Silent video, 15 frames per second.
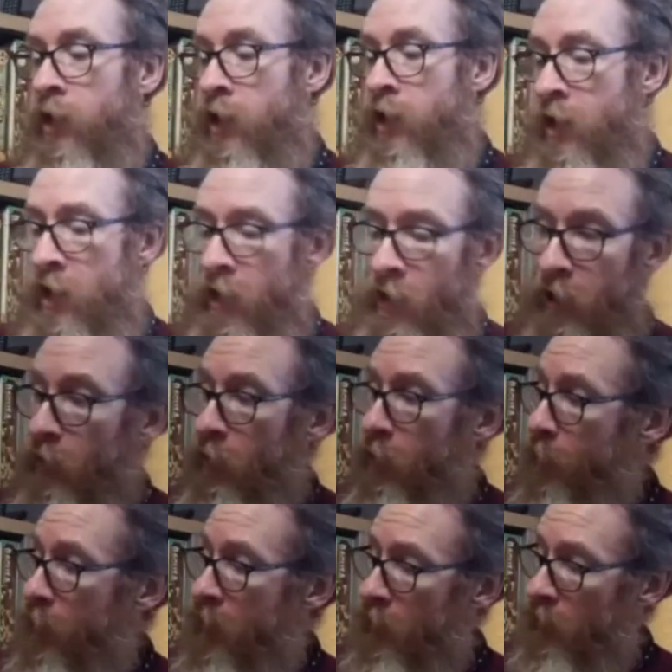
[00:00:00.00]
And then on the
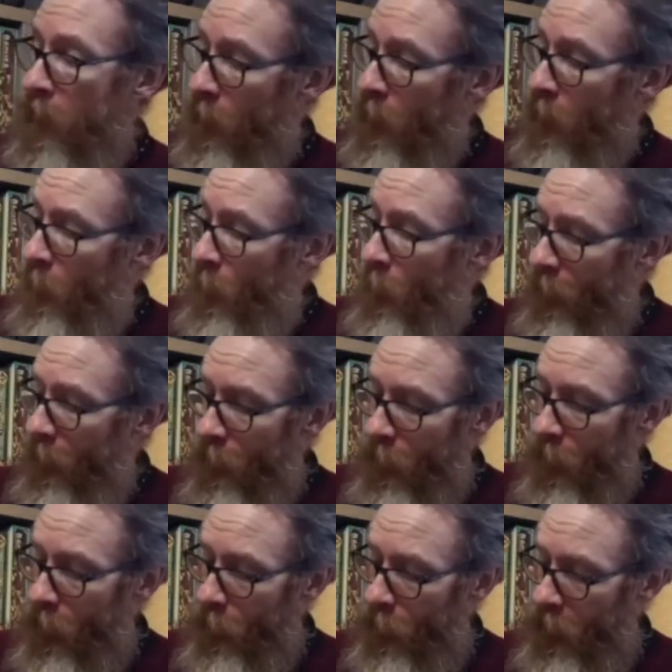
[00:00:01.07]
back, a little bit of
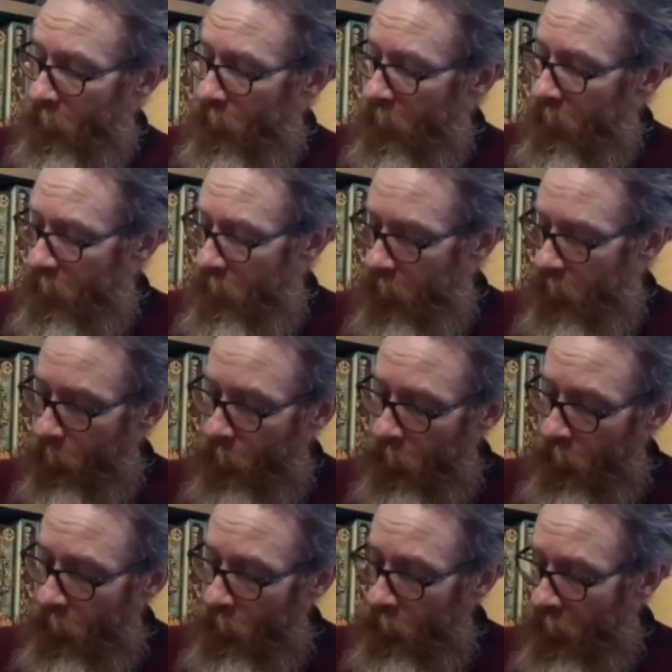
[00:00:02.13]
info on the game,
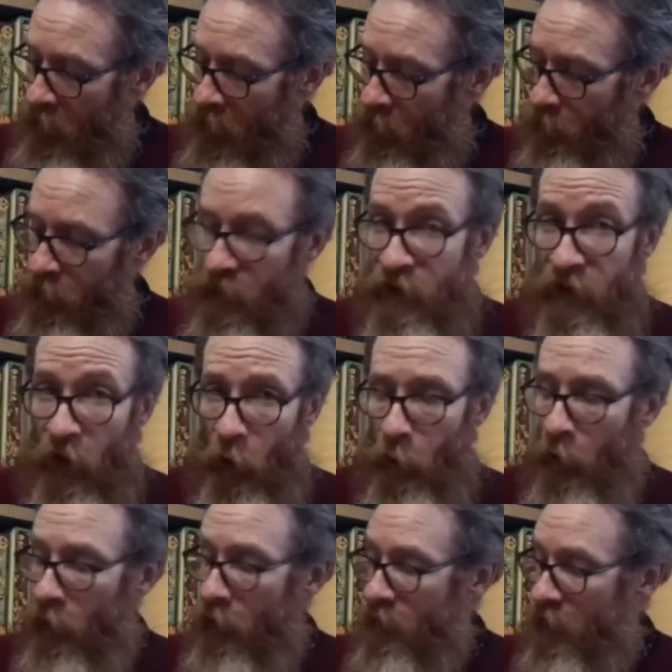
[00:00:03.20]
how it's set up
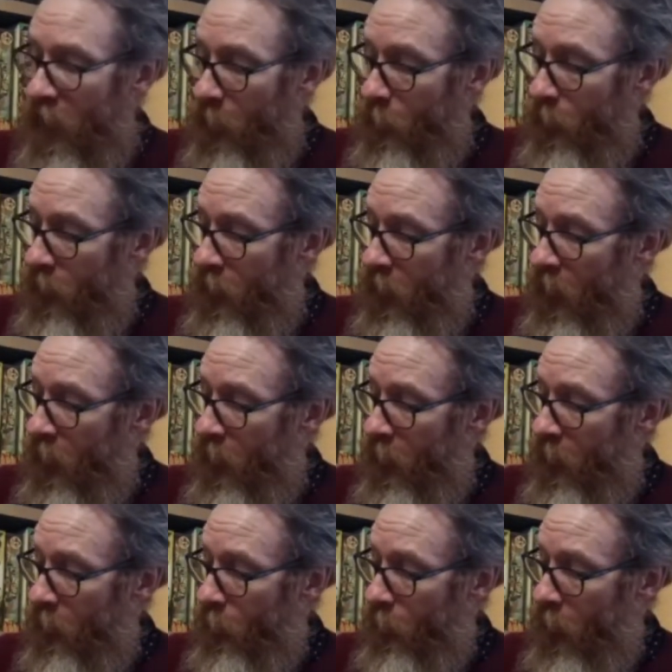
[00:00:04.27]
on the table, so you get an
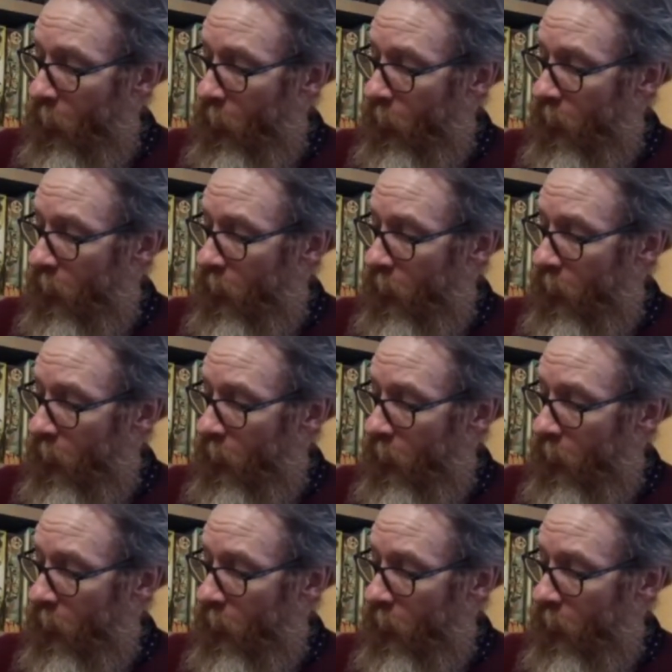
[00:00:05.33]
idea of what it looks